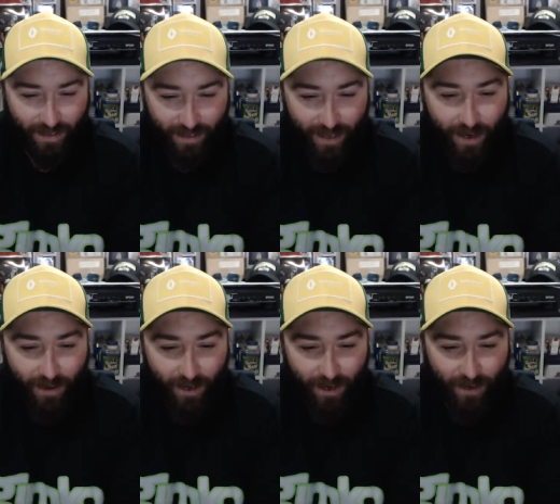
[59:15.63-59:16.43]
Yeah,
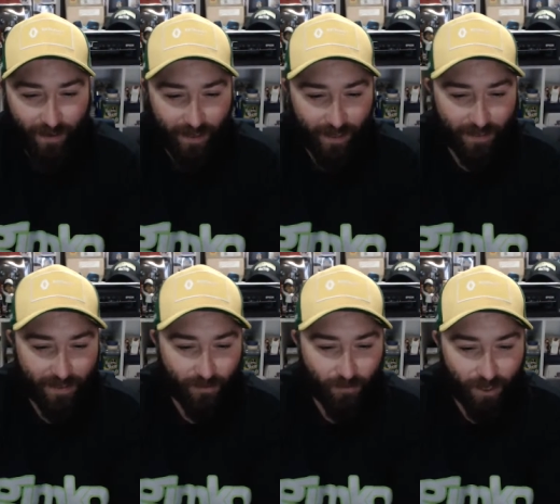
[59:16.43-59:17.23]
I, I
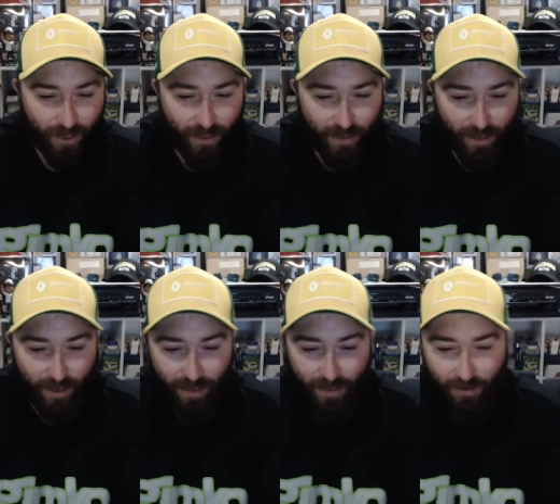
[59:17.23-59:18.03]
answered Rick.
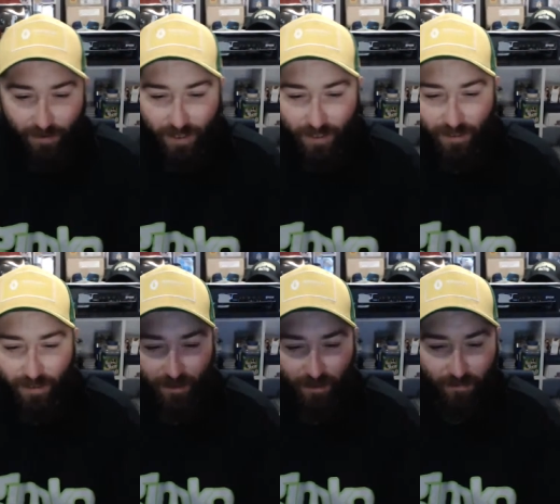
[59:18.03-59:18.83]
Yeah, there is
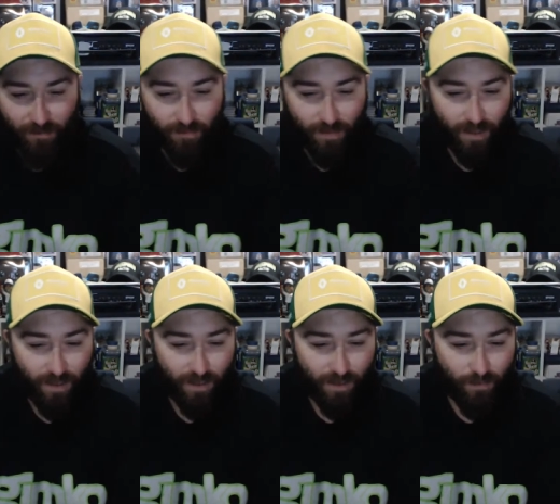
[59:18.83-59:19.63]

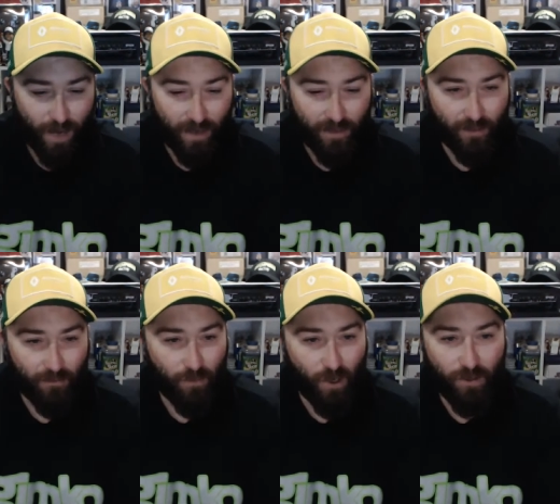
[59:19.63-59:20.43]
packs
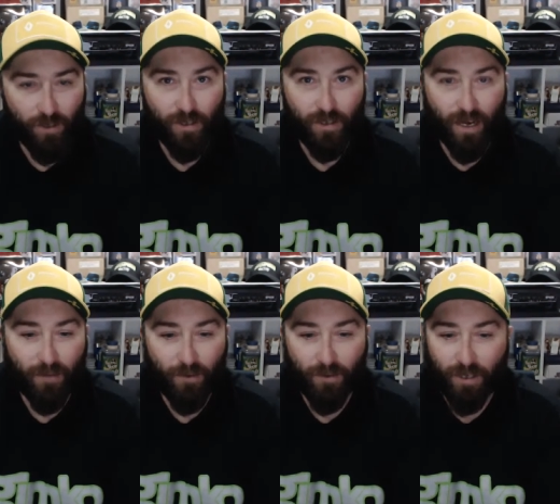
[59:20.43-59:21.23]
and boxes
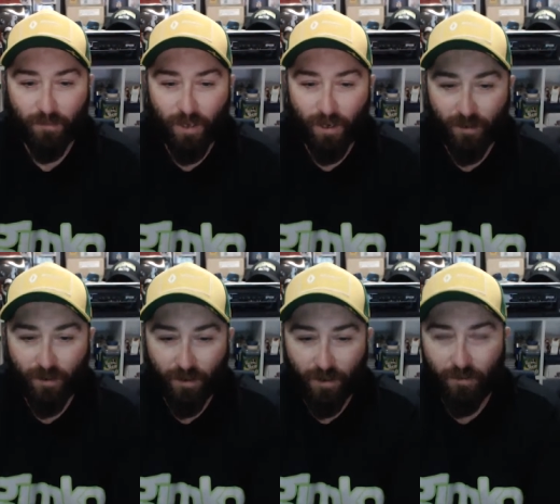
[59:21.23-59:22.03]
up on
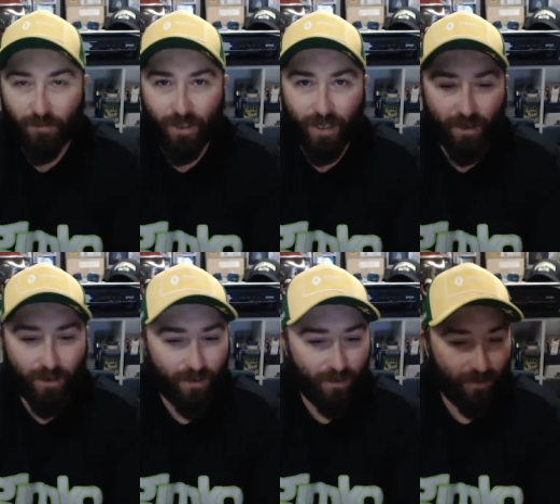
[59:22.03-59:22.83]

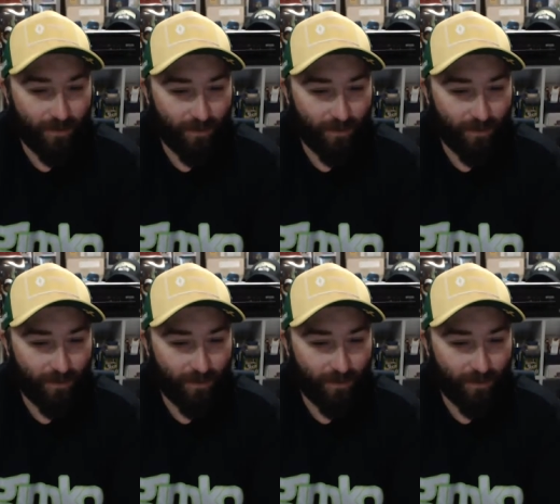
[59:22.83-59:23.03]
gimko.com.au